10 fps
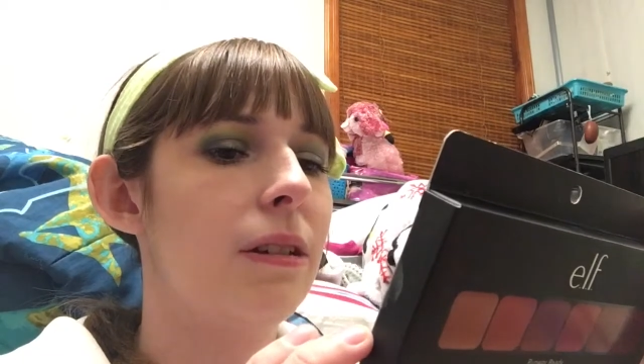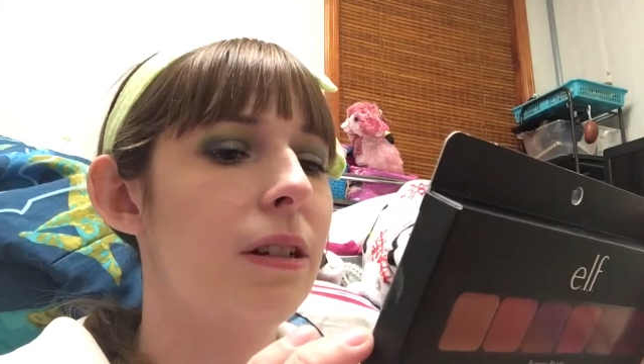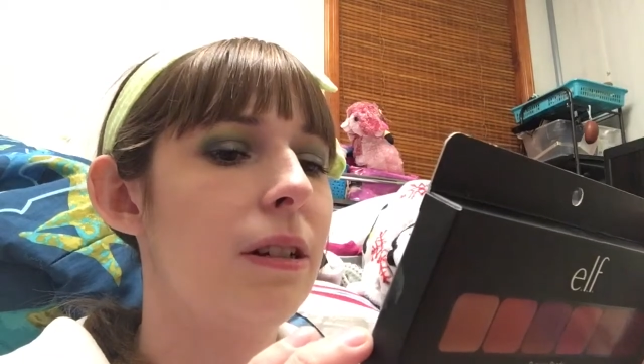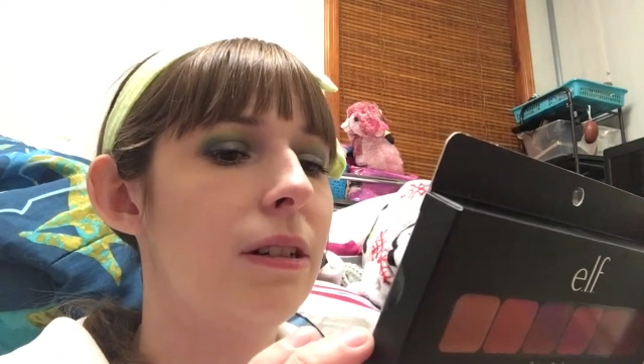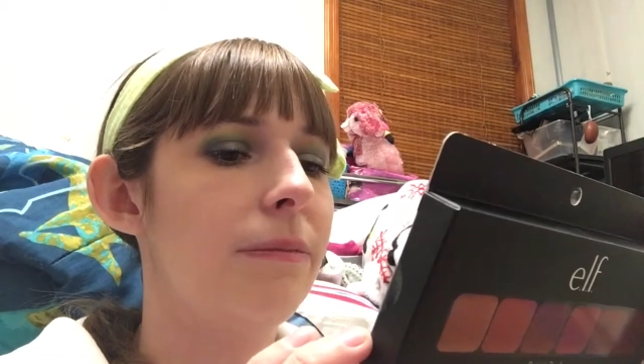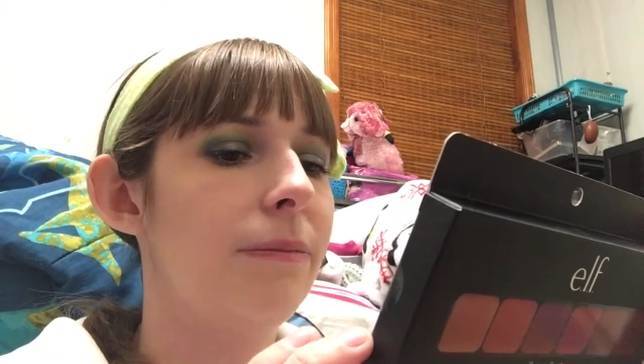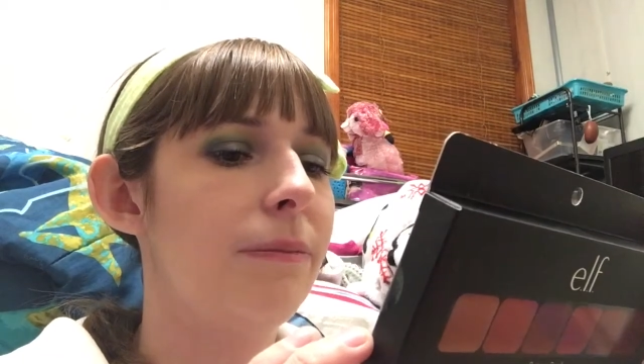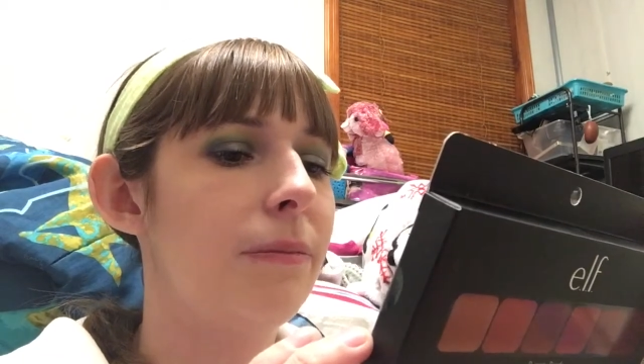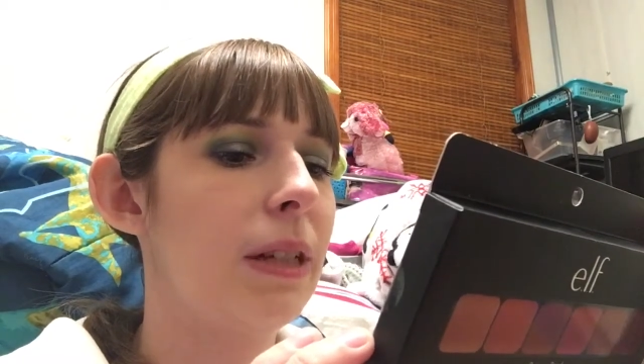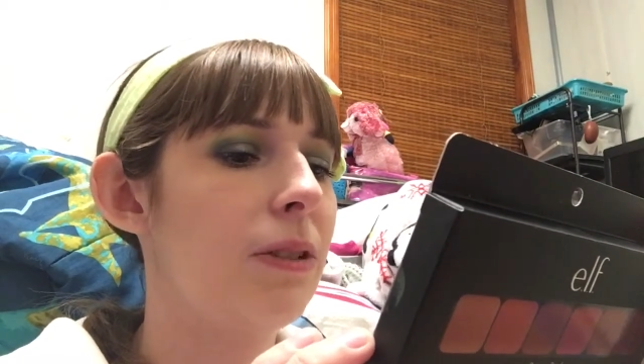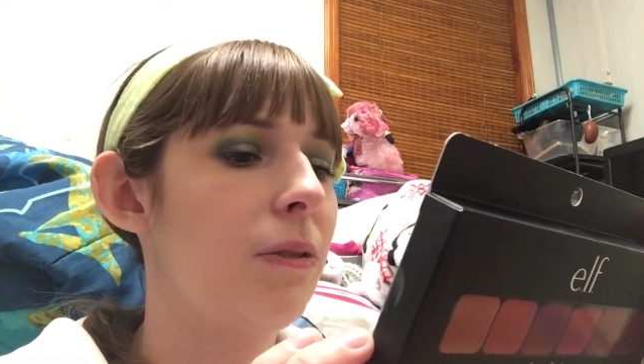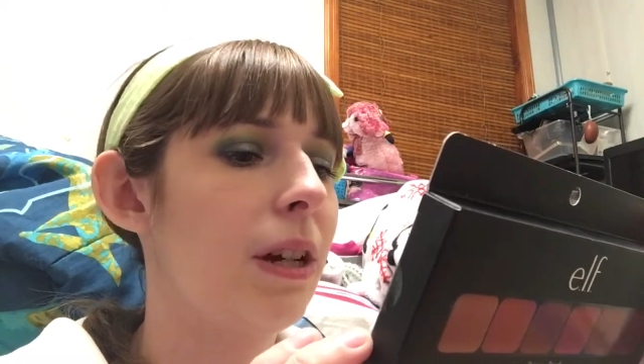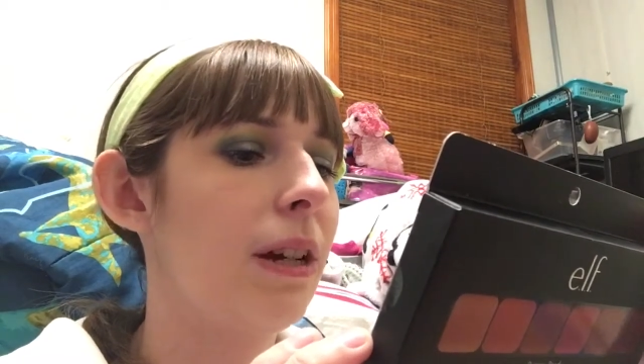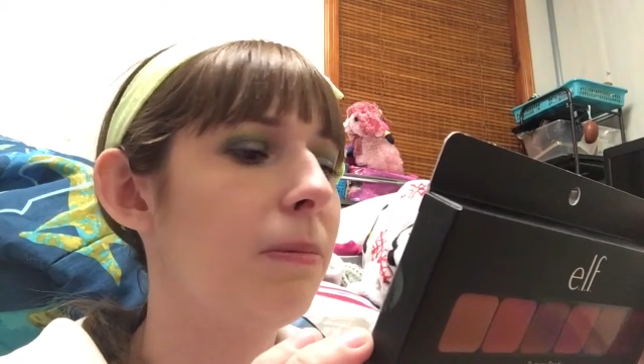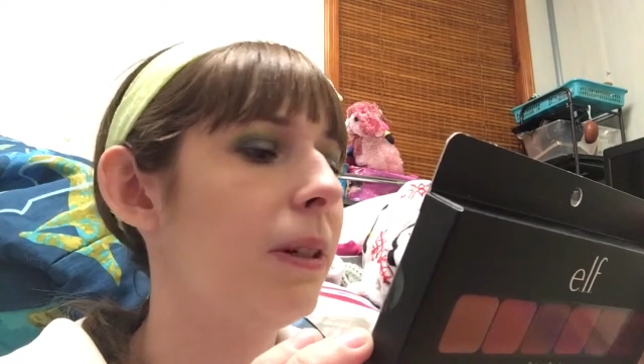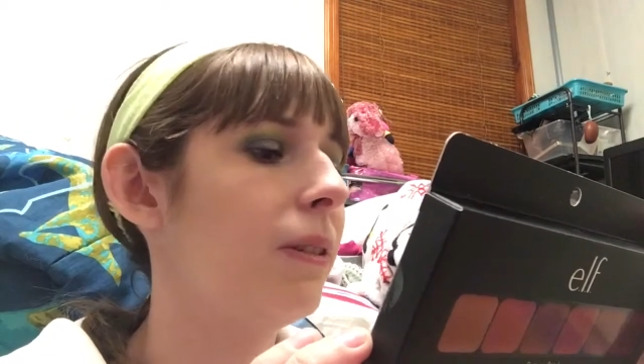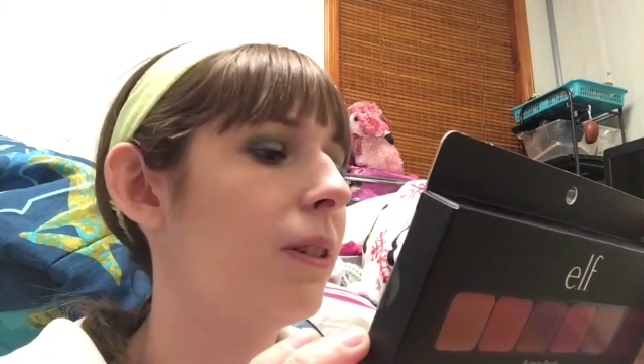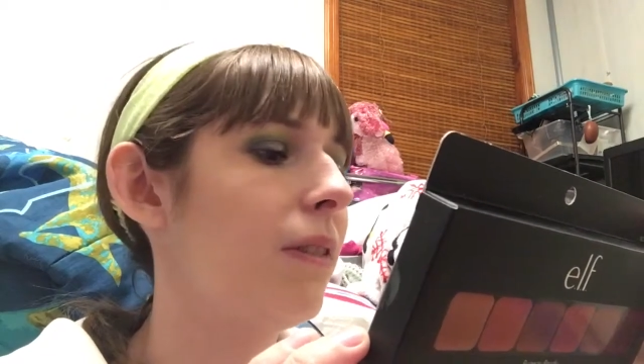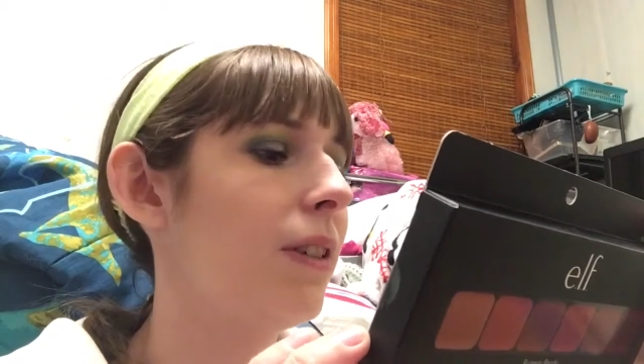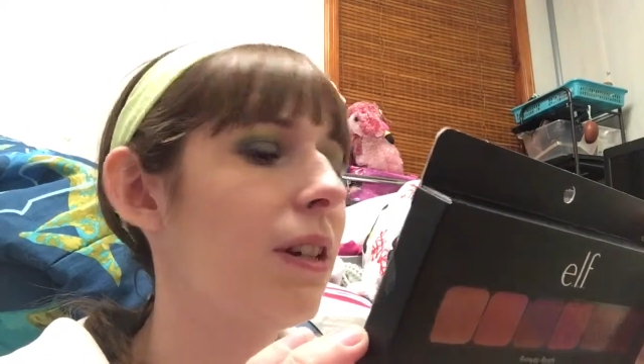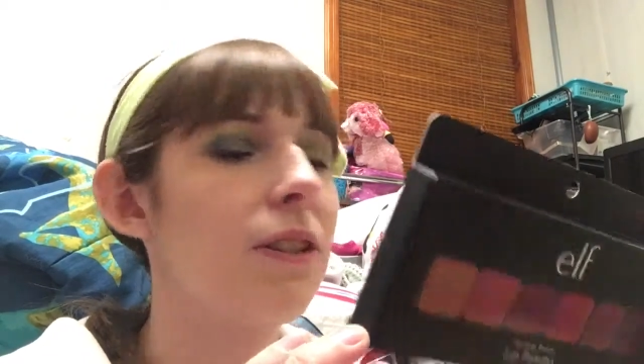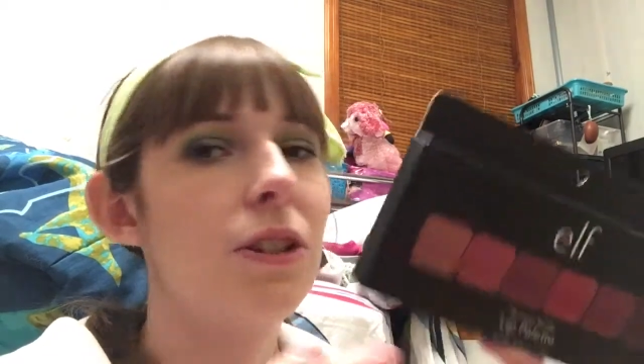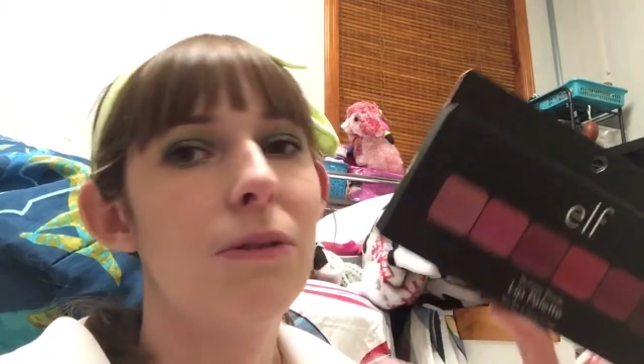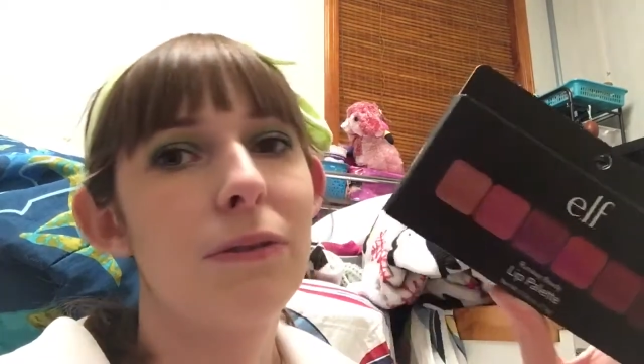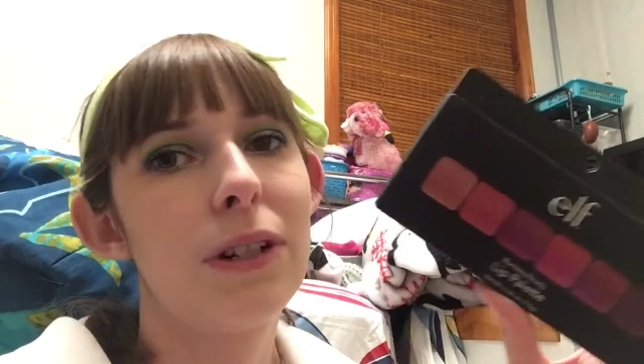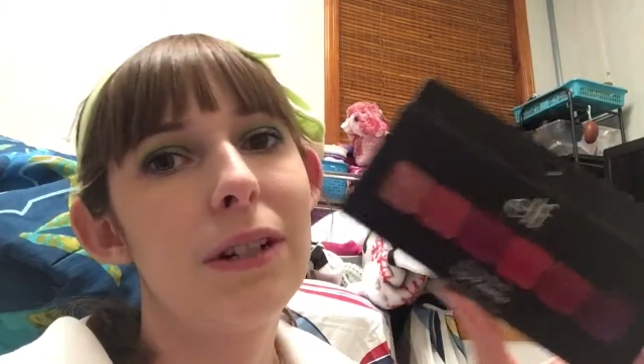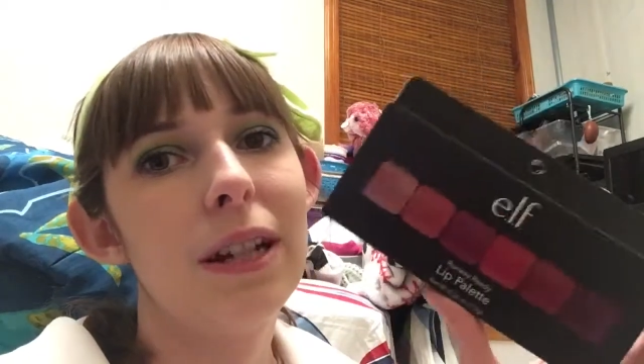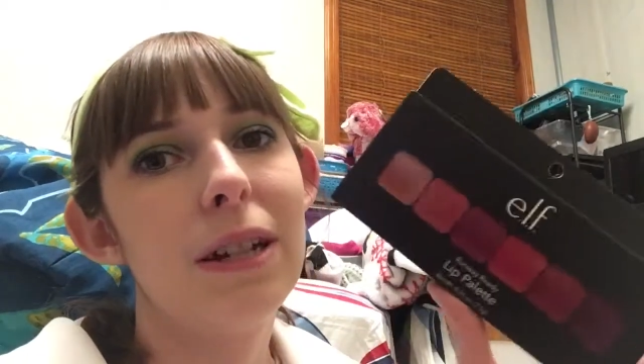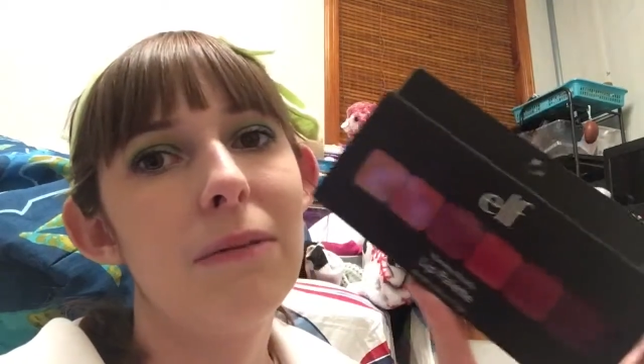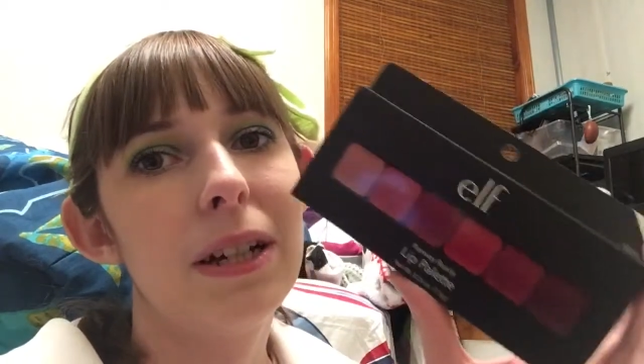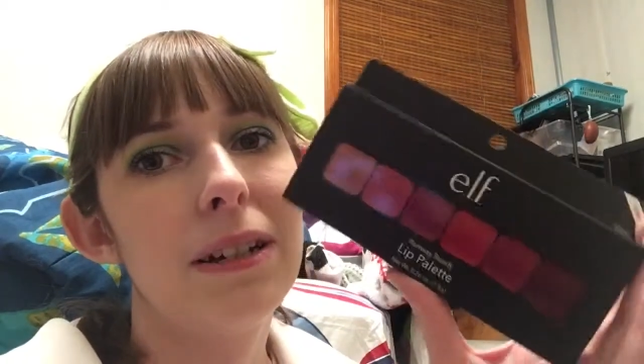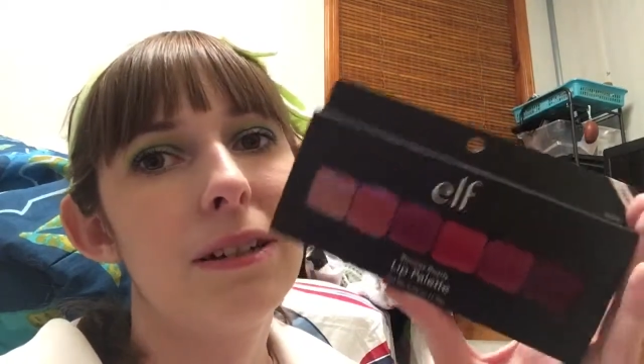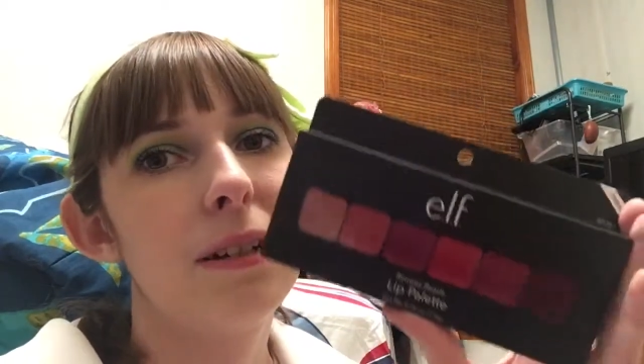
That's okay. I plan on giving it to a friend anyway.